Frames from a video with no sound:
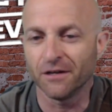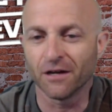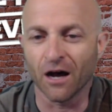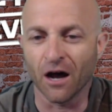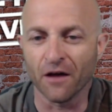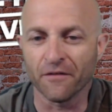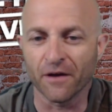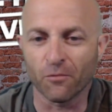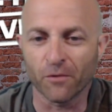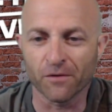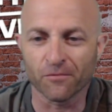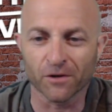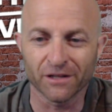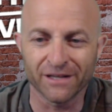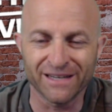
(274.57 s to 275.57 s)
that we
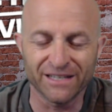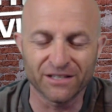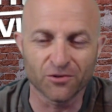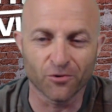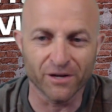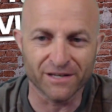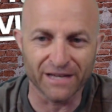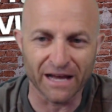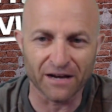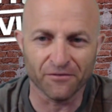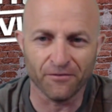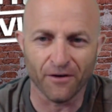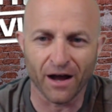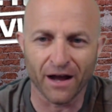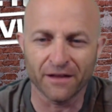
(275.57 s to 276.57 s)
really need to
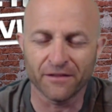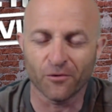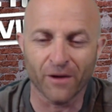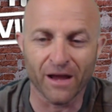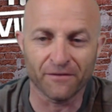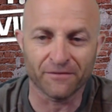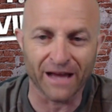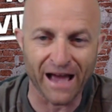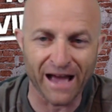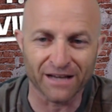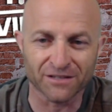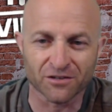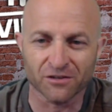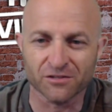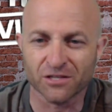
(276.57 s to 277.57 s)
identify, that we have to
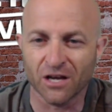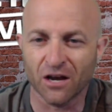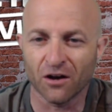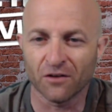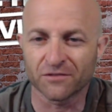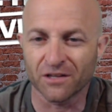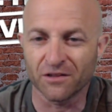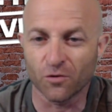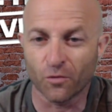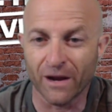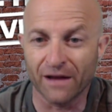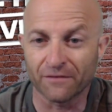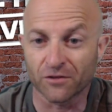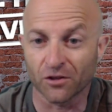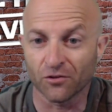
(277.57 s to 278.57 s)
ask ourselves, and that we
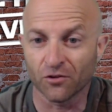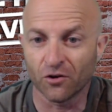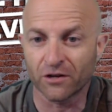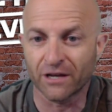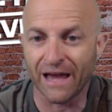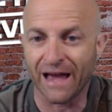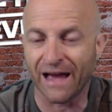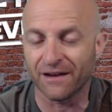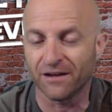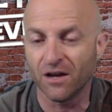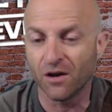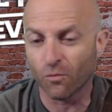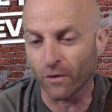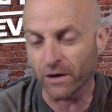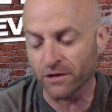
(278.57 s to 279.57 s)
have to look at
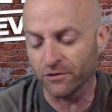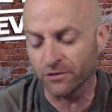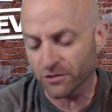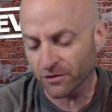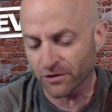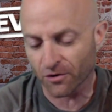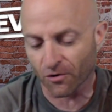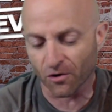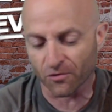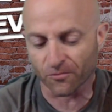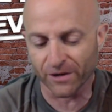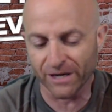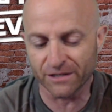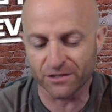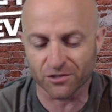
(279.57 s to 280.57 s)
when you do your own
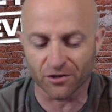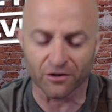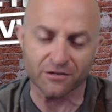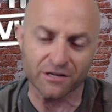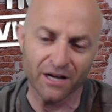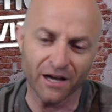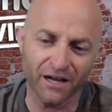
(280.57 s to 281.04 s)
research,